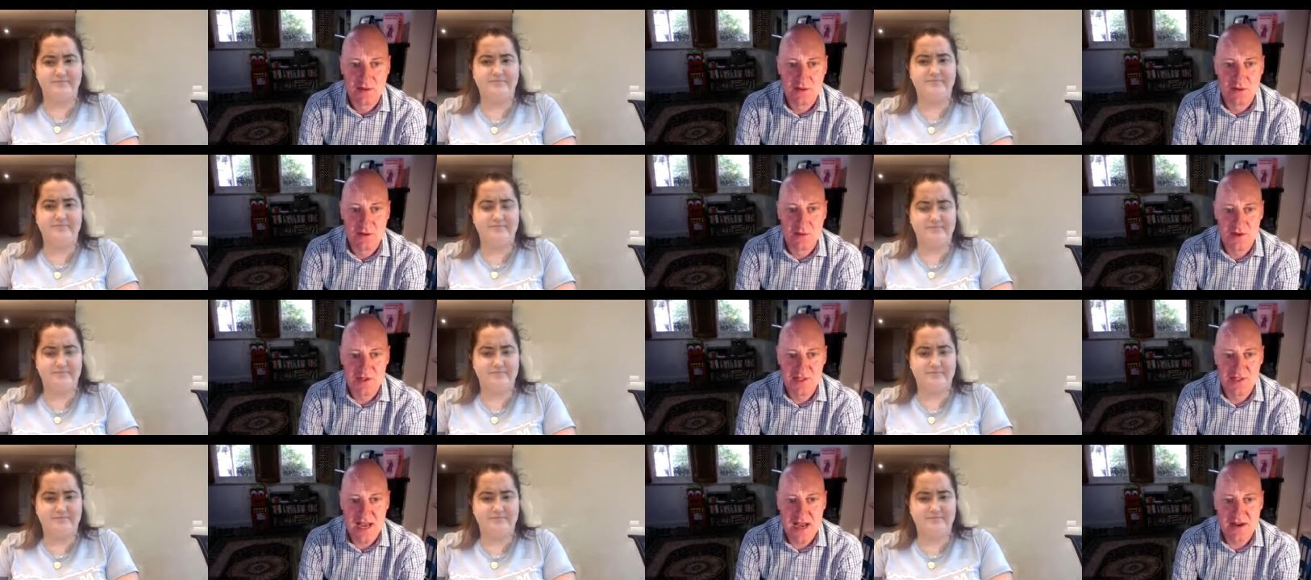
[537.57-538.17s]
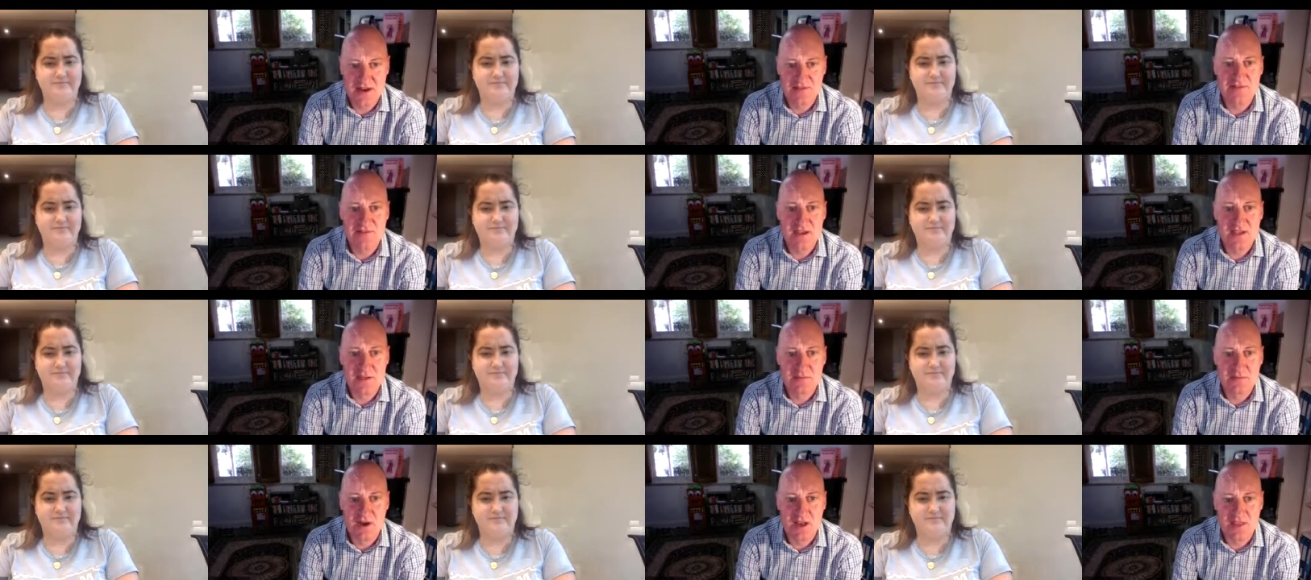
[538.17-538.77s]
Speaker 1: almost
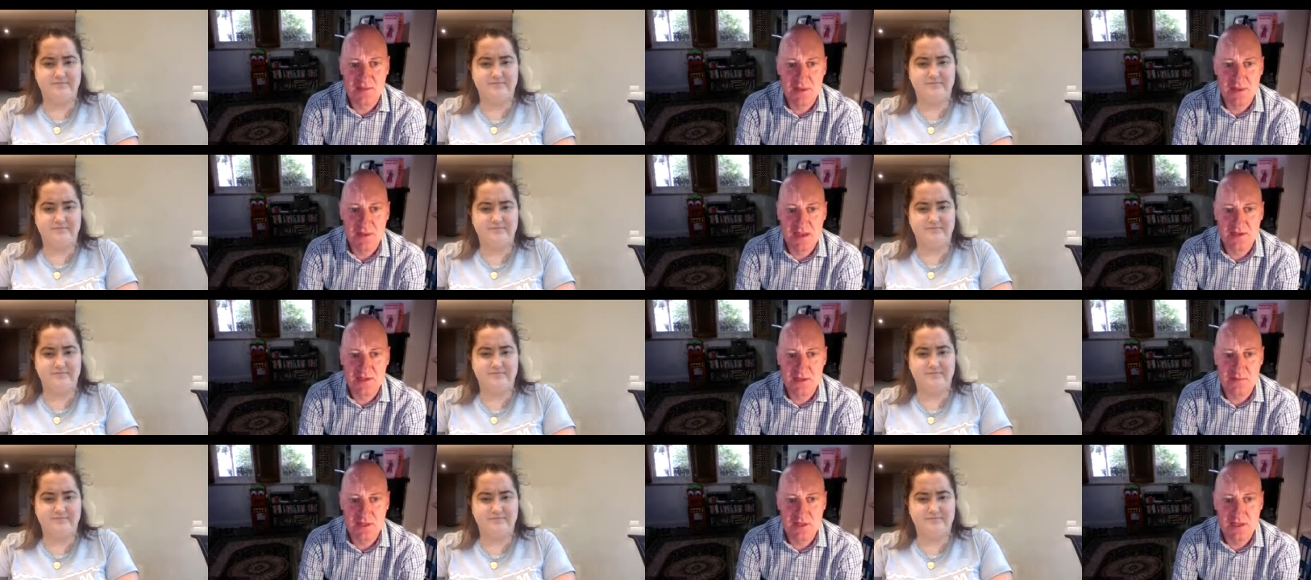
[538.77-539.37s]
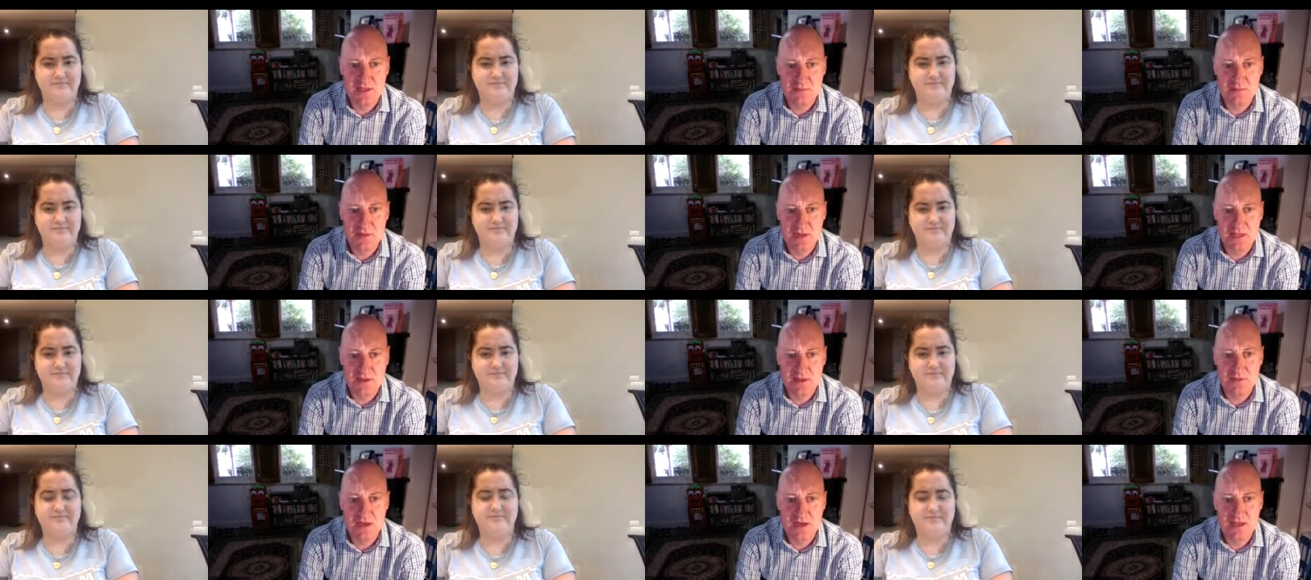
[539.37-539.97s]
unaffected by the pandemic in
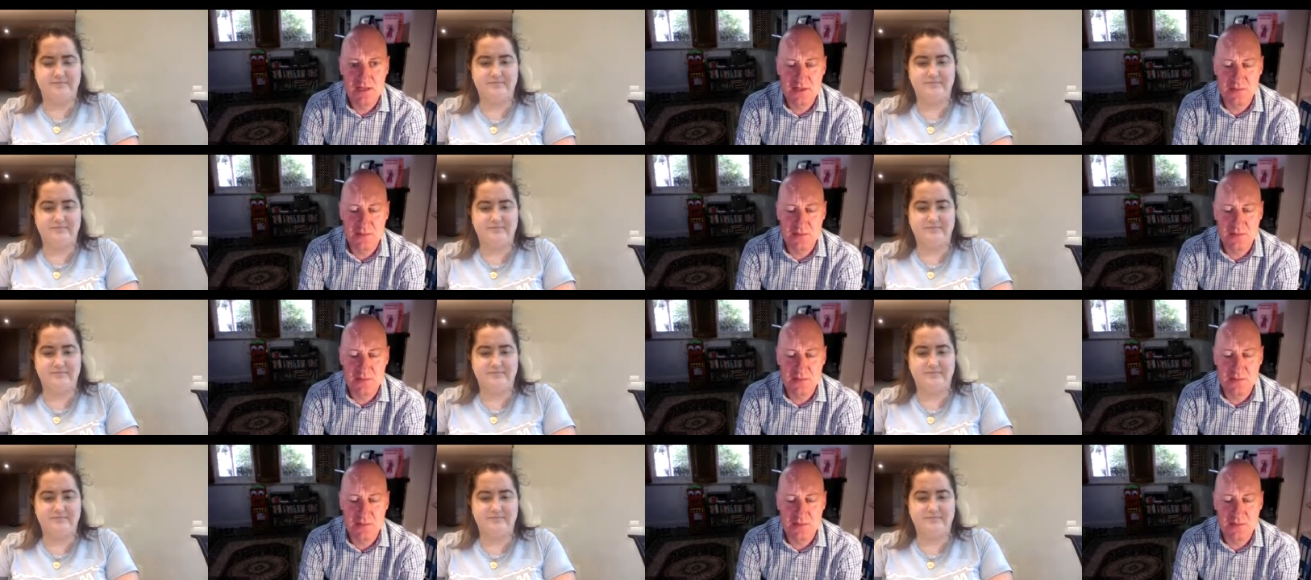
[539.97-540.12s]
many ways.